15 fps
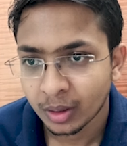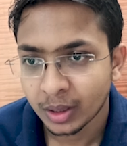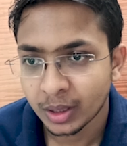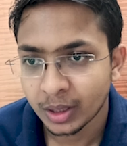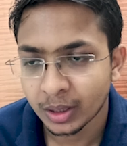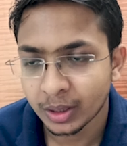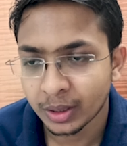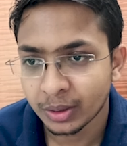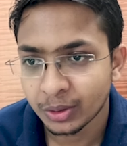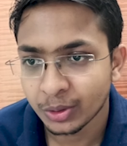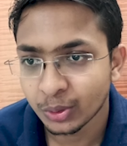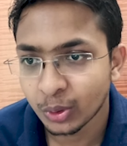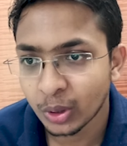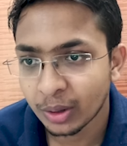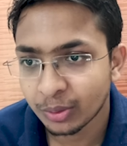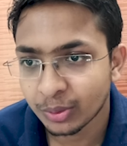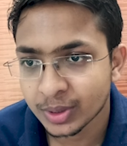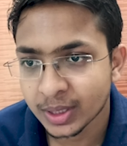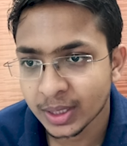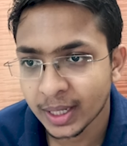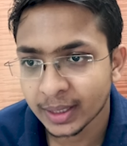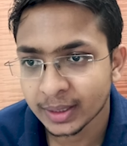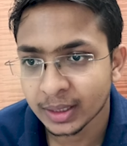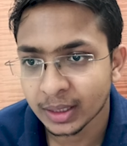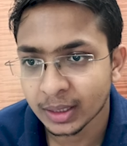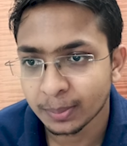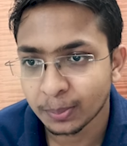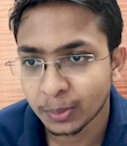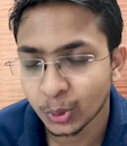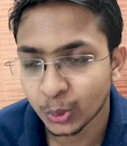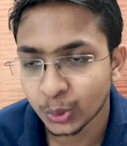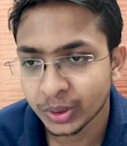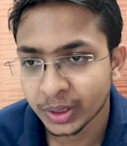Here you have to select the upload